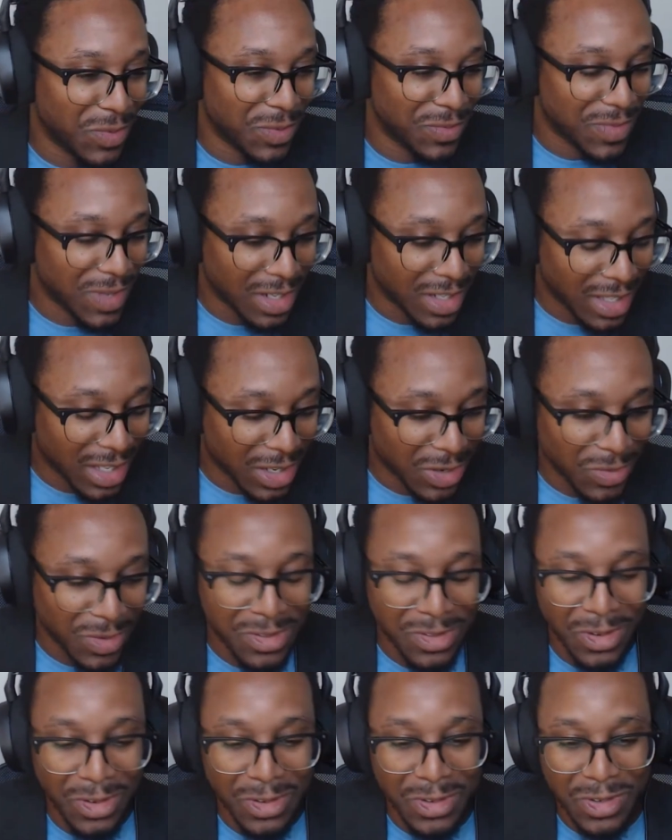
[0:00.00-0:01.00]
we've done a lot of
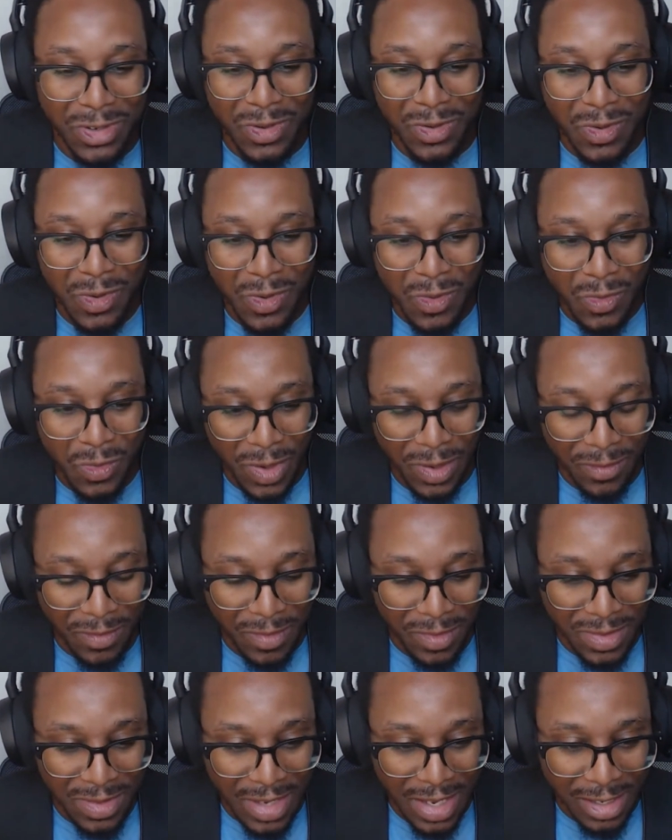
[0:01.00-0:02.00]
research
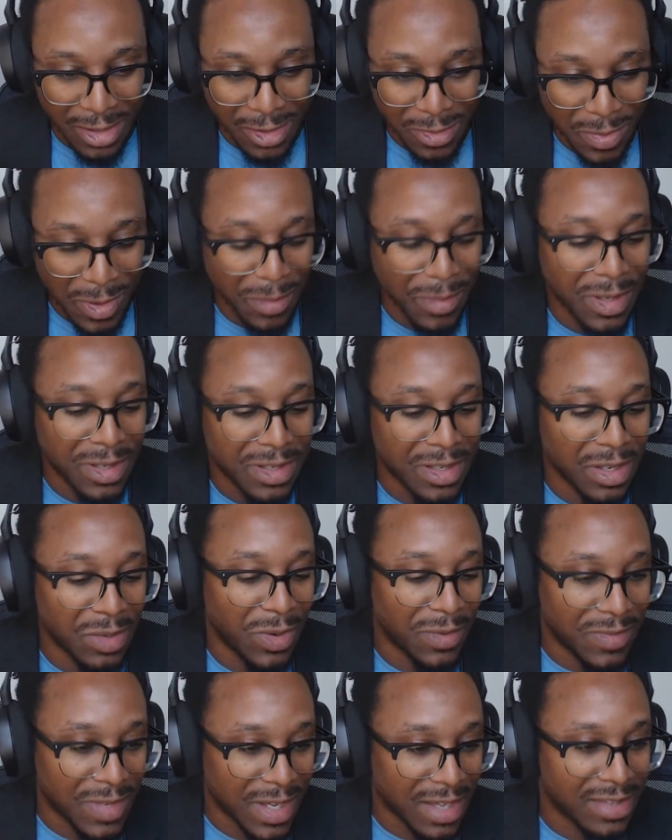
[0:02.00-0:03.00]
we've experimented,
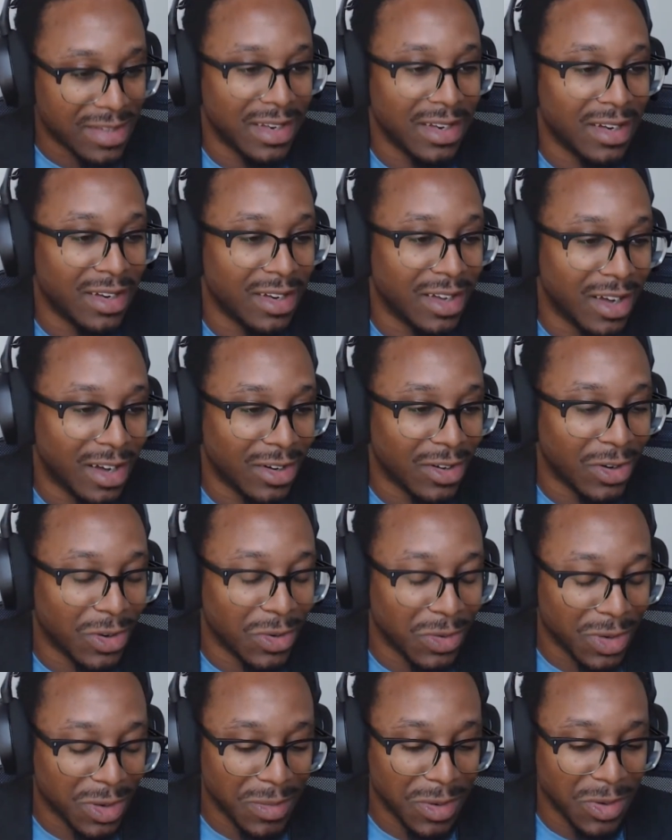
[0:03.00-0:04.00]
we've tested it on our
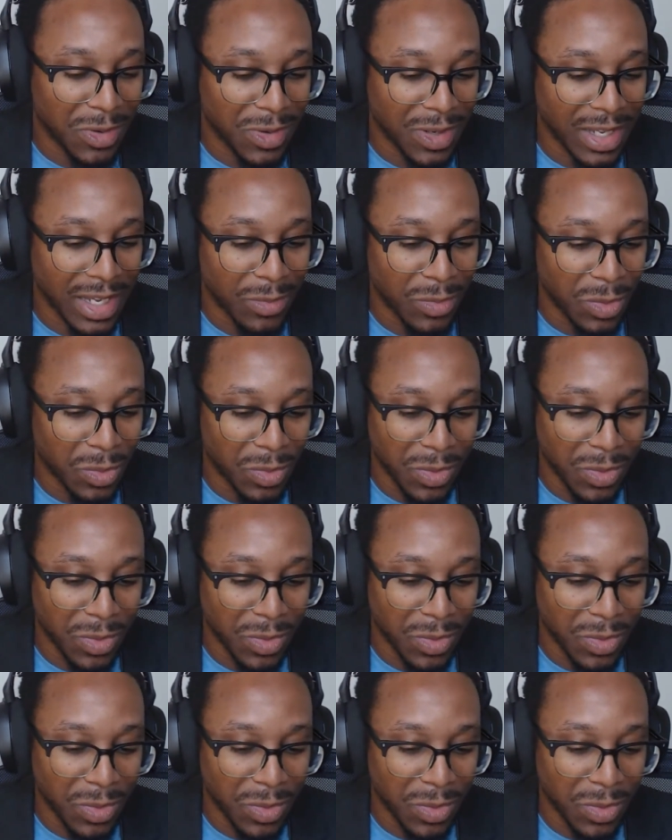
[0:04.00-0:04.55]
own community, and we